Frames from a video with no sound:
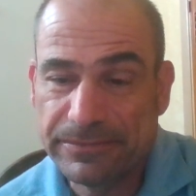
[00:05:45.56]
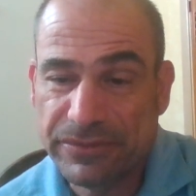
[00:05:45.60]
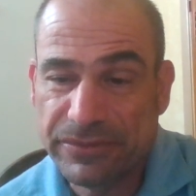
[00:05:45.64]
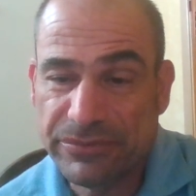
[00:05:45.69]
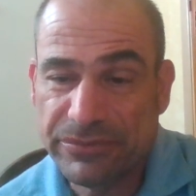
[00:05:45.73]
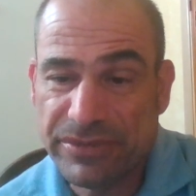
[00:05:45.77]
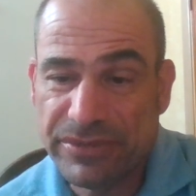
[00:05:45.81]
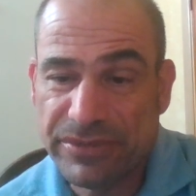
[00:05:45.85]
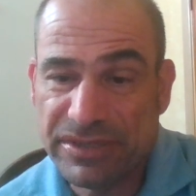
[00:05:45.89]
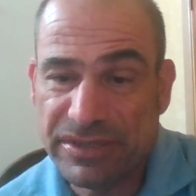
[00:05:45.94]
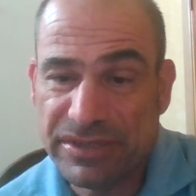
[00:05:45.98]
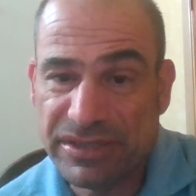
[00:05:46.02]

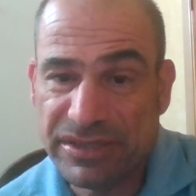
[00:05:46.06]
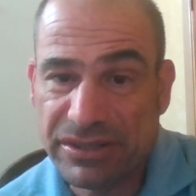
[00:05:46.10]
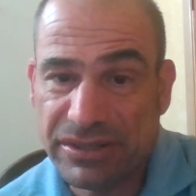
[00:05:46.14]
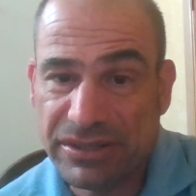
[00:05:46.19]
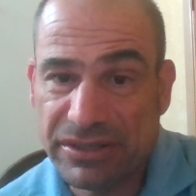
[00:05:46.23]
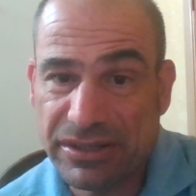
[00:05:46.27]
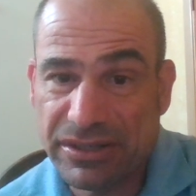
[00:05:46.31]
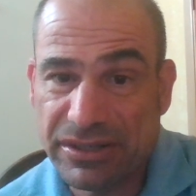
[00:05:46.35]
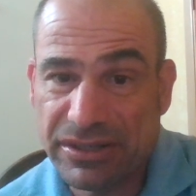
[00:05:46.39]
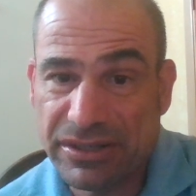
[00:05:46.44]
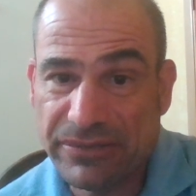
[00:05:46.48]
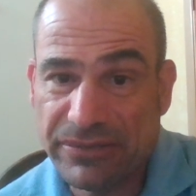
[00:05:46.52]
If this
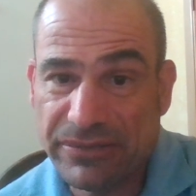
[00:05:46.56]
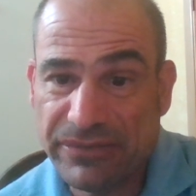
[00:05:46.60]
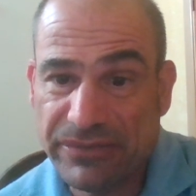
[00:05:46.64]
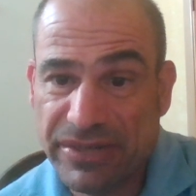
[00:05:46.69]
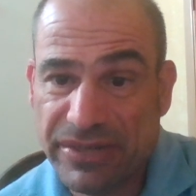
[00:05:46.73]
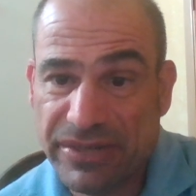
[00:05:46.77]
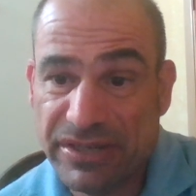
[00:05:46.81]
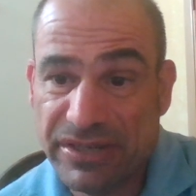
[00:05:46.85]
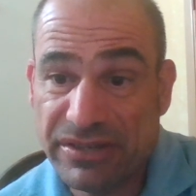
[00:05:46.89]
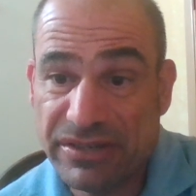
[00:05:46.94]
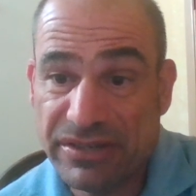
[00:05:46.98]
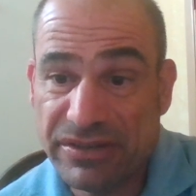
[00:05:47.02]

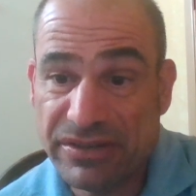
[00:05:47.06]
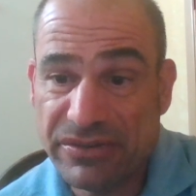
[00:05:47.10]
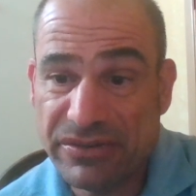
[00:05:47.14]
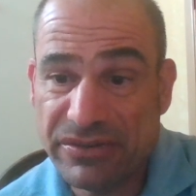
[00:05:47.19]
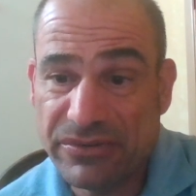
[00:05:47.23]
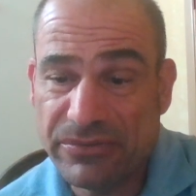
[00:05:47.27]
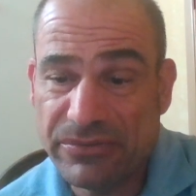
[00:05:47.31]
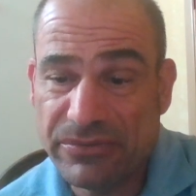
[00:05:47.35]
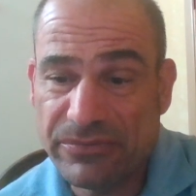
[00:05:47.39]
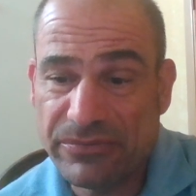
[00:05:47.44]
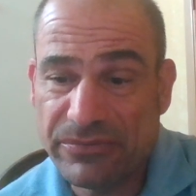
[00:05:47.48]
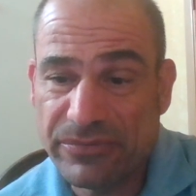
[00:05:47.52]

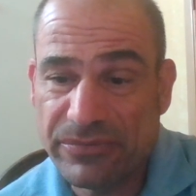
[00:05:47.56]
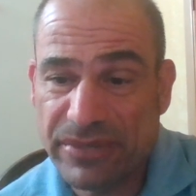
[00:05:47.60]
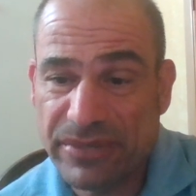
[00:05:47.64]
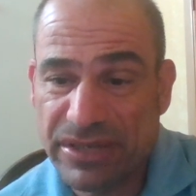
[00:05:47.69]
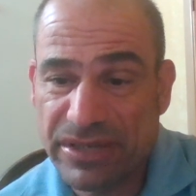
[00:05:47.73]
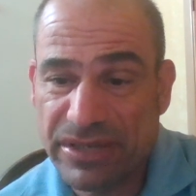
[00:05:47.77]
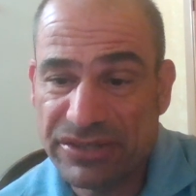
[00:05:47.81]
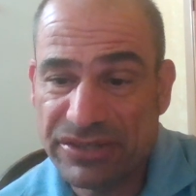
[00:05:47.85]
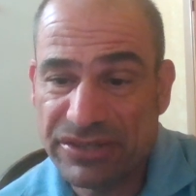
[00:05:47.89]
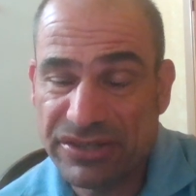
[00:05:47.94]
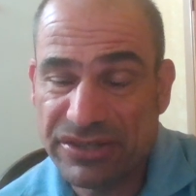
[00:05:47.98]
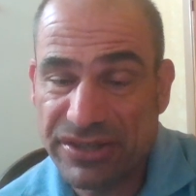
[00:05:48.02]
video
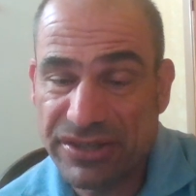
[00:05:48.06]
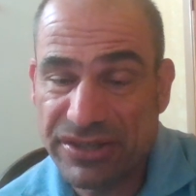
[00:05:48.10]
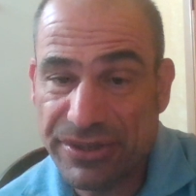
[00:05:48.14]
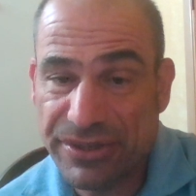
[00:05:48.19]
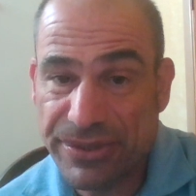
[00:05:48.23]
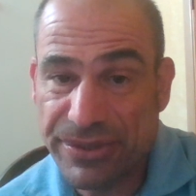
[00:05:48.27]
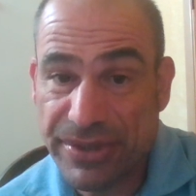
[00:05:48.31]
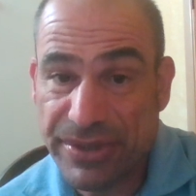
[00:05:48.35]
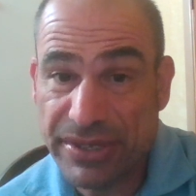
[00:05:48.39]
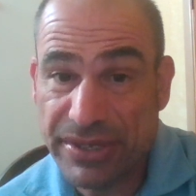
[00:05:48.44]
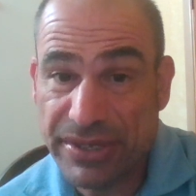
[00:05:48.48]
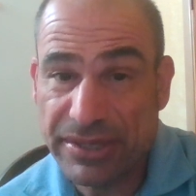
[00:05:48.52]
got you to
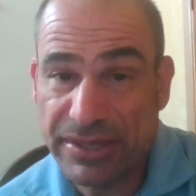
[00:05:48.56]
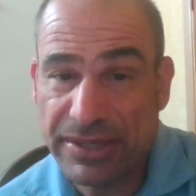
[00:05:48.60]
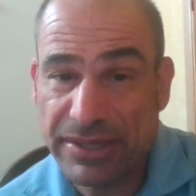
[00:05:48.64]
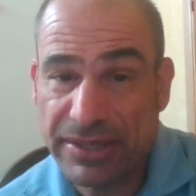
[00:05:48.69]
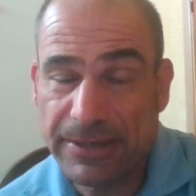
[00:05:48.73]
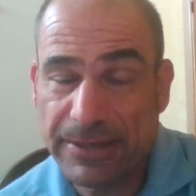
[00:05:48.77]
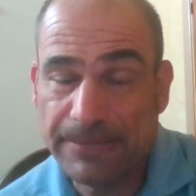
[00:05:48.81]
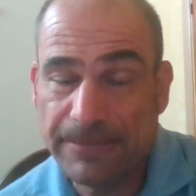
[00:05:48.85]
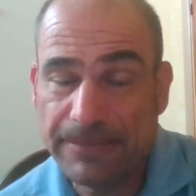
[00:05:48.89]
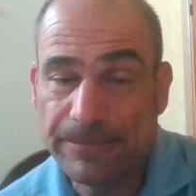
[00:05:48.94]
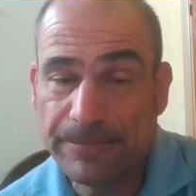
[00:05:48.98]
think,